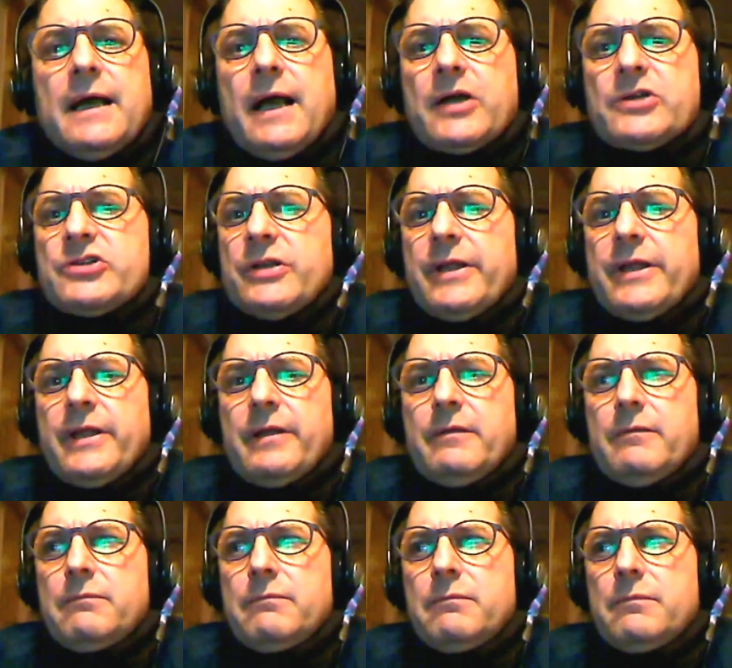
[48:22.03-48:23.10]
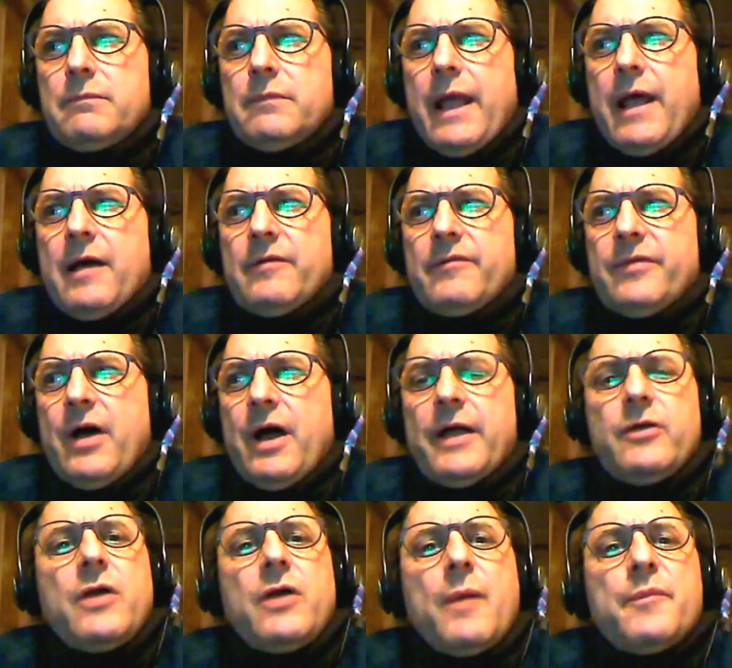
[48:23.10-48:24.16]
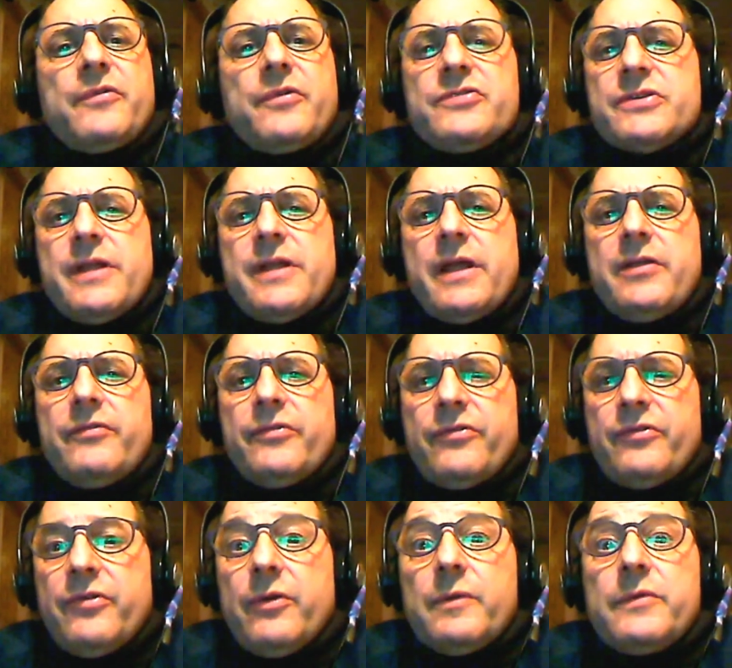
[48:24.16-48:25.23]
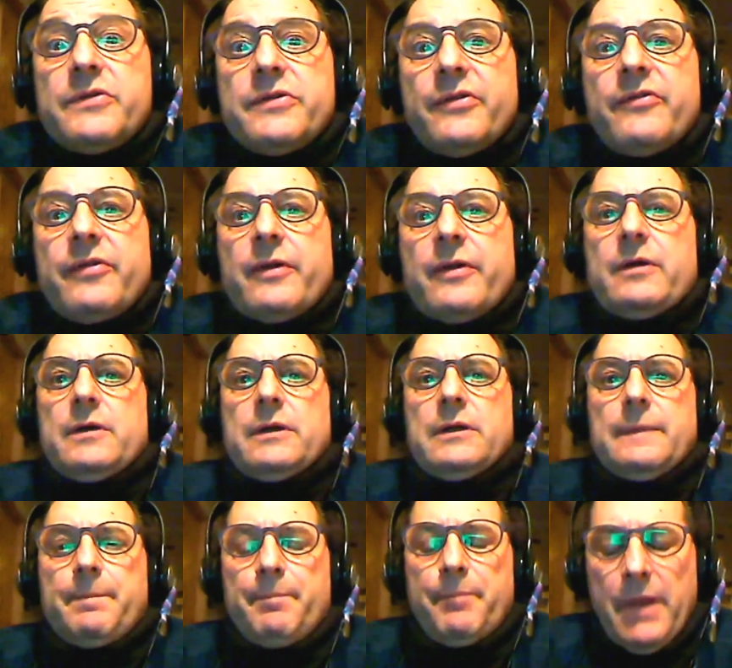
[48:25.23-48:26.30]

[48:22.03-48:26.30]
actually have a haiku composition that uses two images at all.